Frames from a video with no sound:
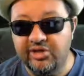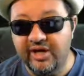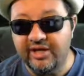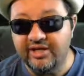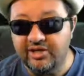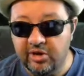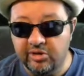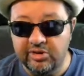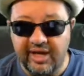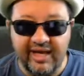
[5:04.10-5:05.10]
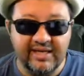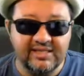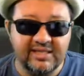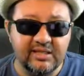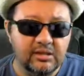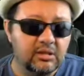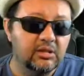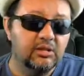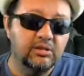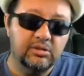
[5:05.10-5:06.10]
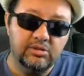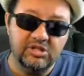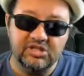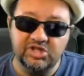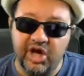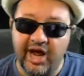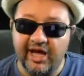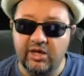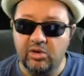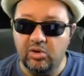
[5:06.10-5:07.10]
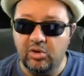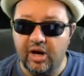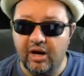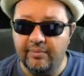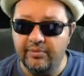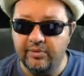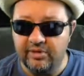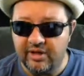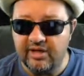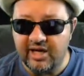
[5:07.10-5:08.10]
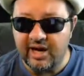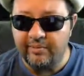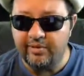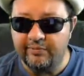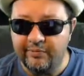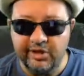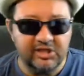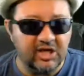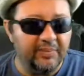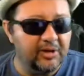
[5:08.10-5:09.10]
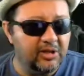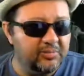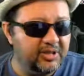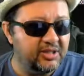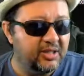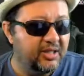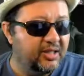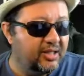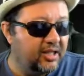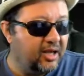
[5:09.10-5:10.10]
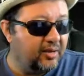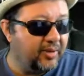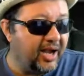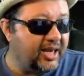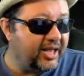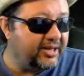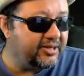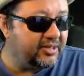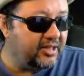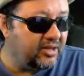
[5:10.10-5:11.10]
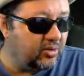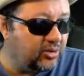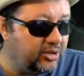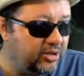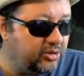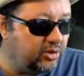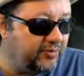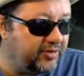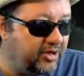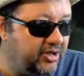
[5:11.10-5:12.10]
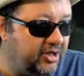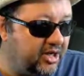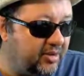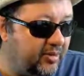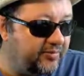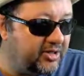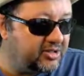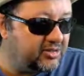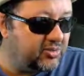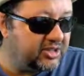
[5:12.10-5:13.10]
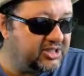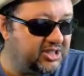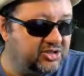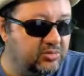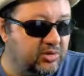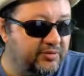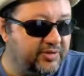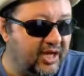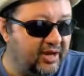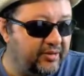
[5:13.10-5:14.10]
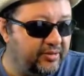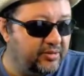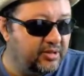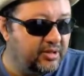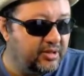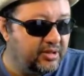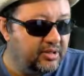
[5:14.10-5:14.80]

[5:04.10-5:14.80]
and when you're done and you go to editing, you just drag your in-camera footage up a little bit, highlight it, and then all you're gonna do over here, you're gonna come over here to where it says remove color,